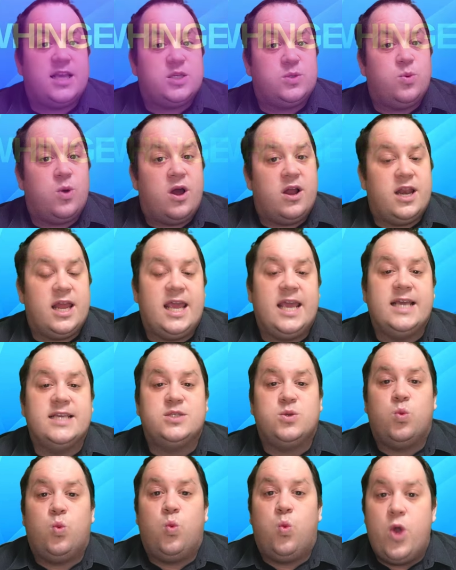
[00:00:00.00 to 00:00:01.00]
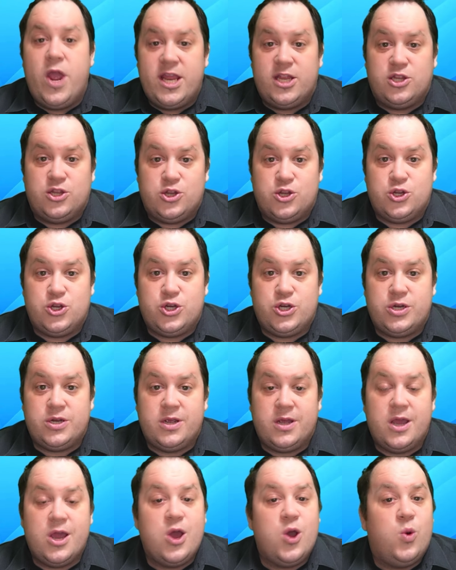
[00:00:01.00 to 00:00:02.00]
one is whinge,
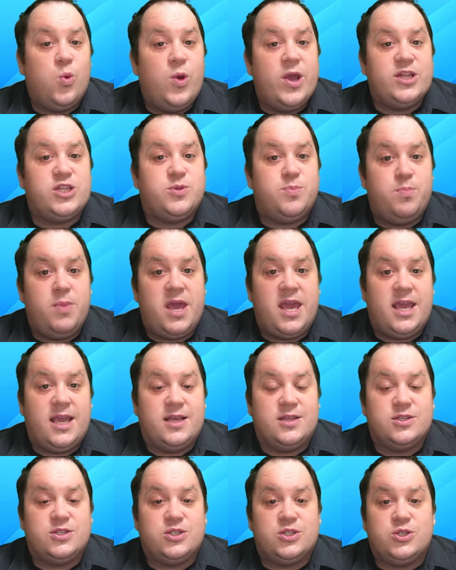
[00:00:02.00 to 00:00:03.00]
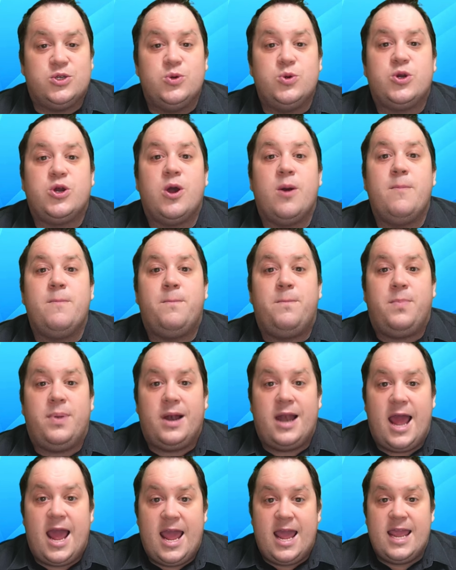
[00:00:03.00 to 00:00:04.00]
which means to
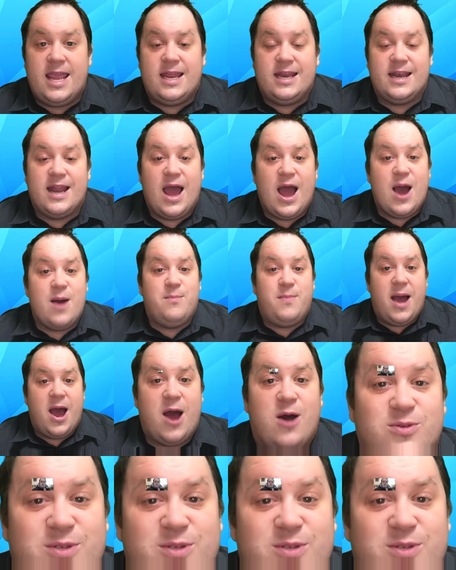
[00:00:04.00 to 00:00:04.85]
complain about